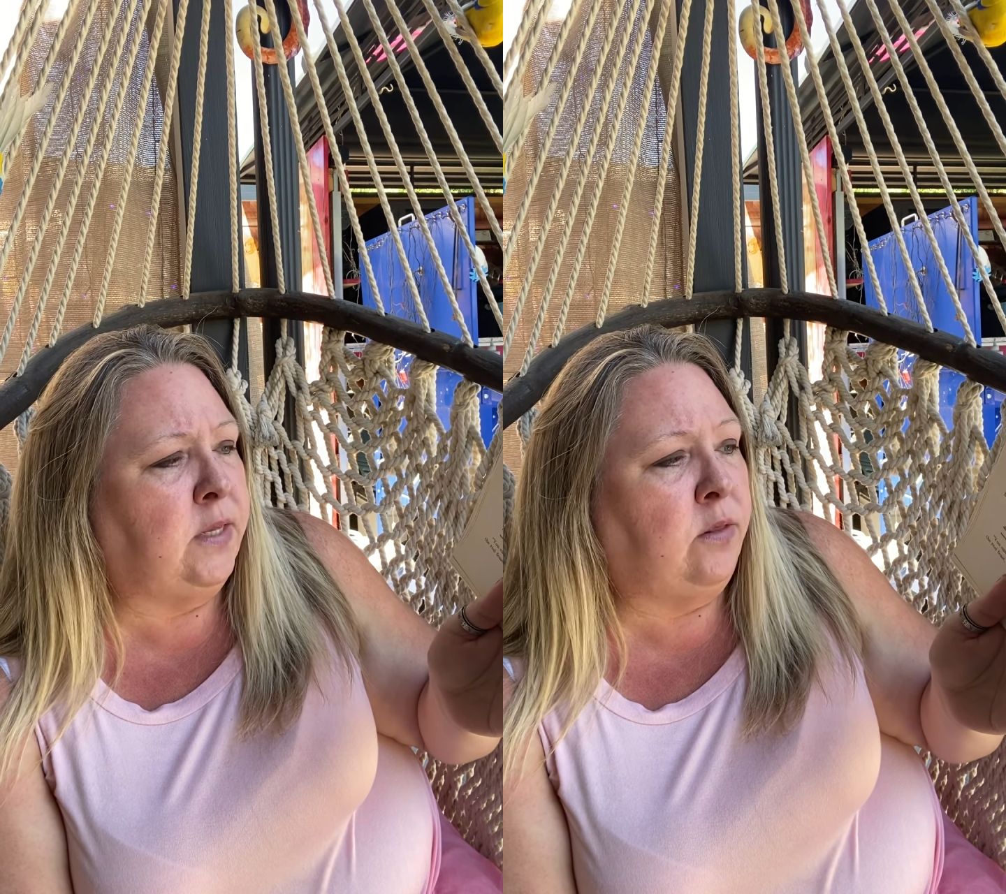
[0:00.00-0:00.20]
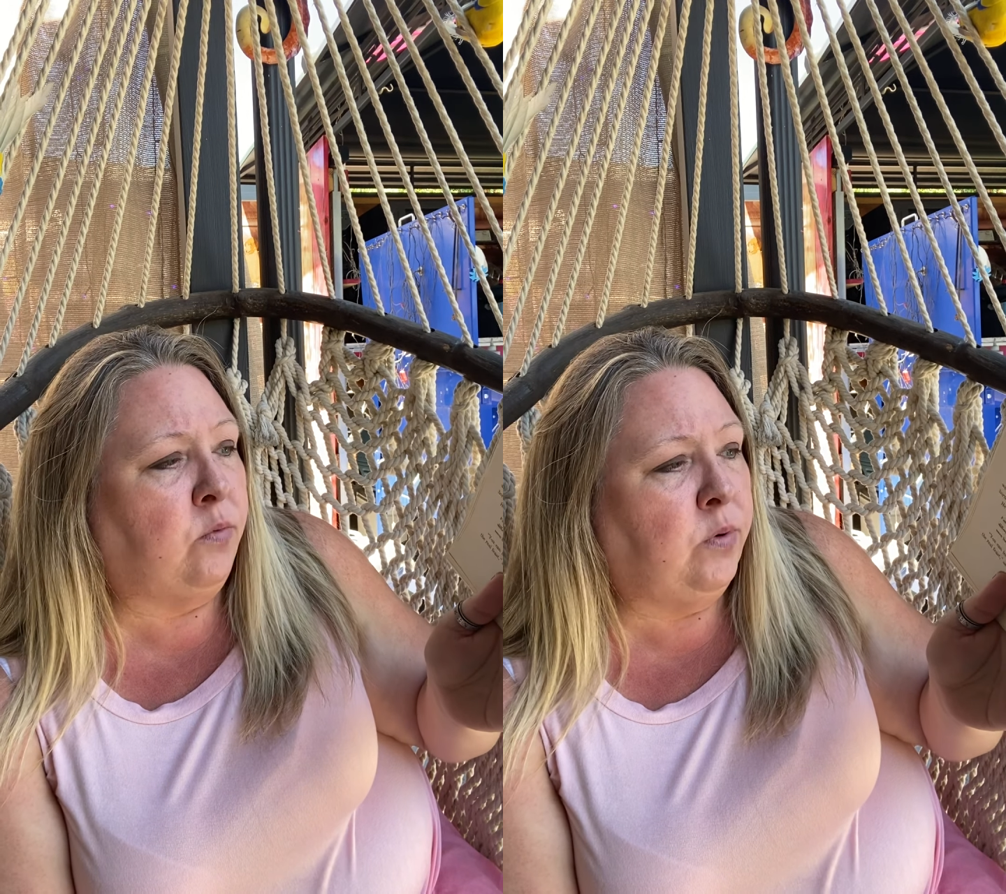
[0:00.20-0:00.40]

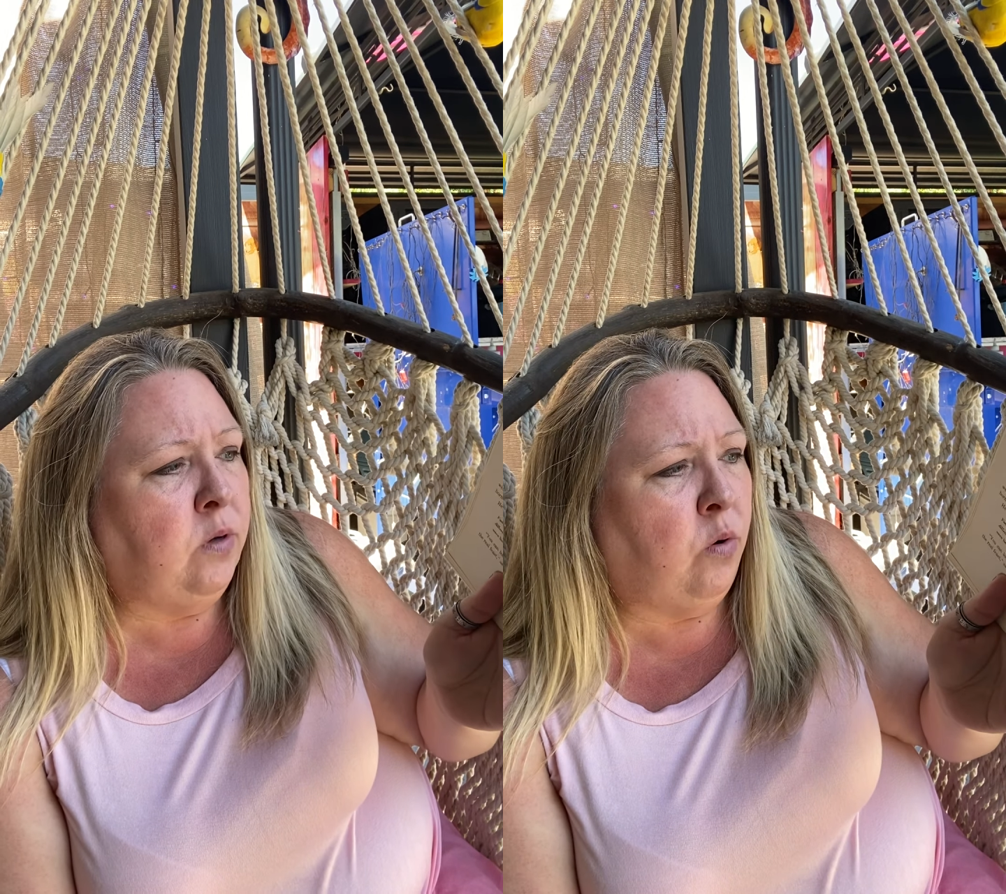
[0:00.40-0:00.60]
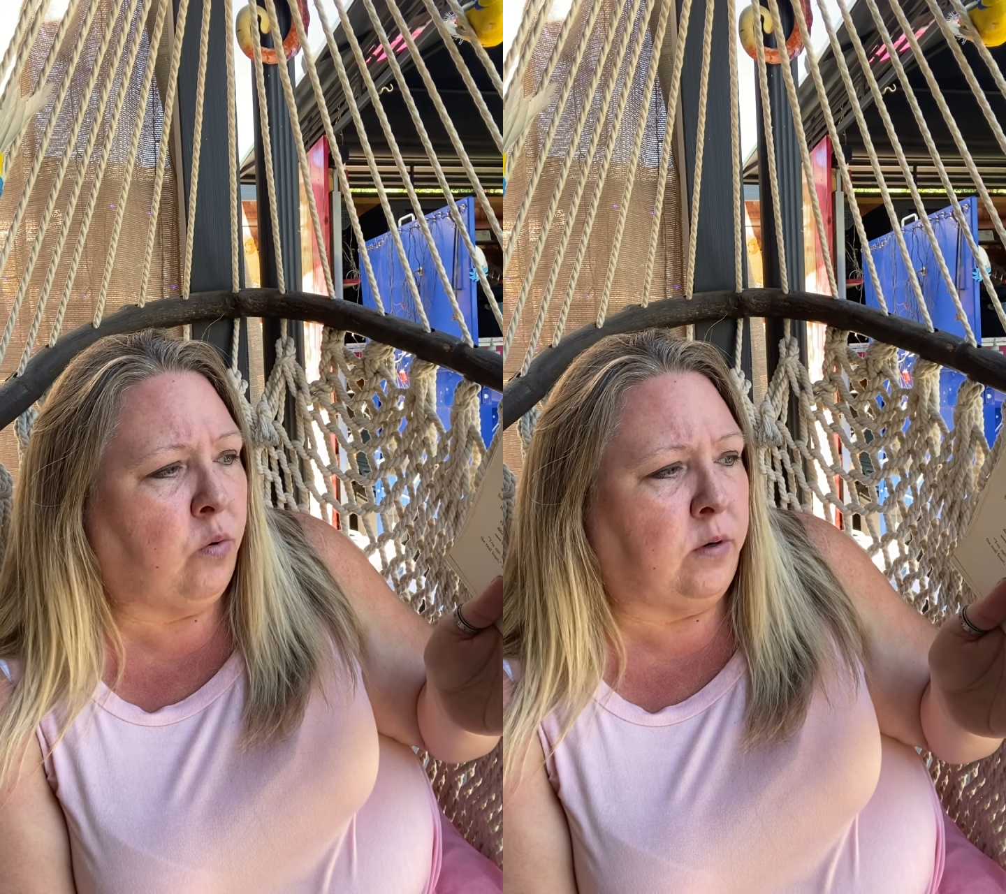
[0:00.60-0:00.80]
and the
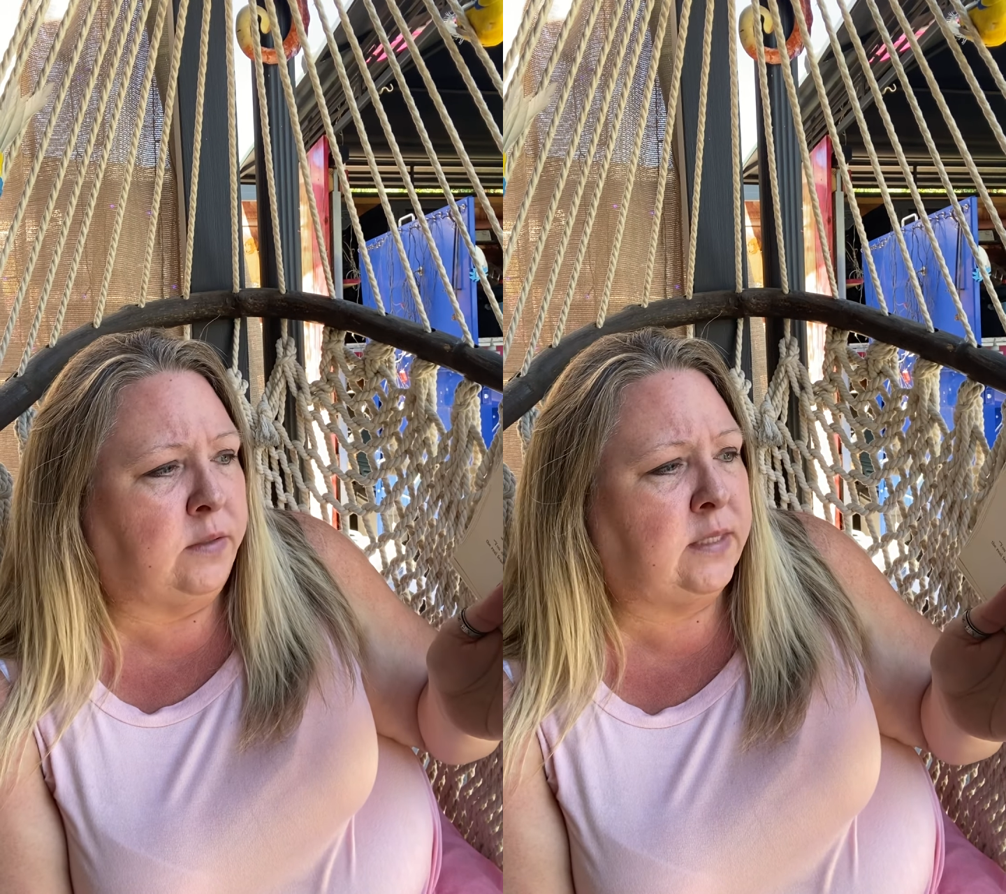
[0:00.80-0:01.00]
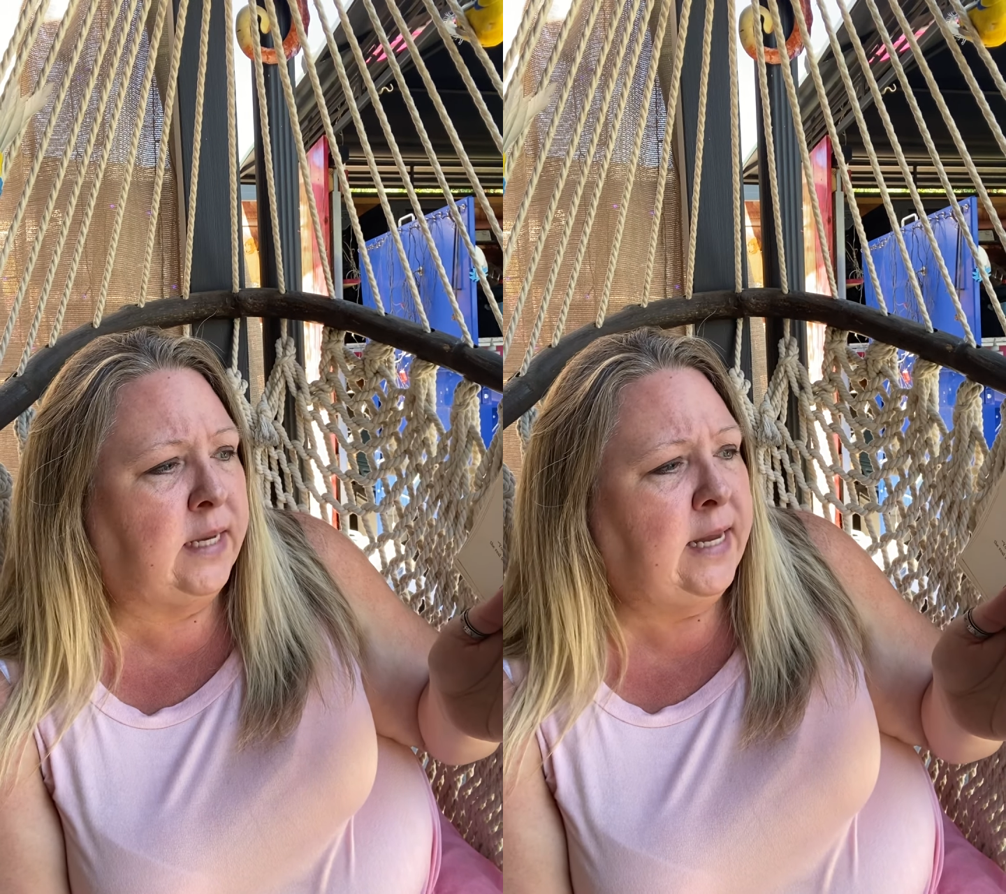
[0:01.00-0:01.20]
real horns.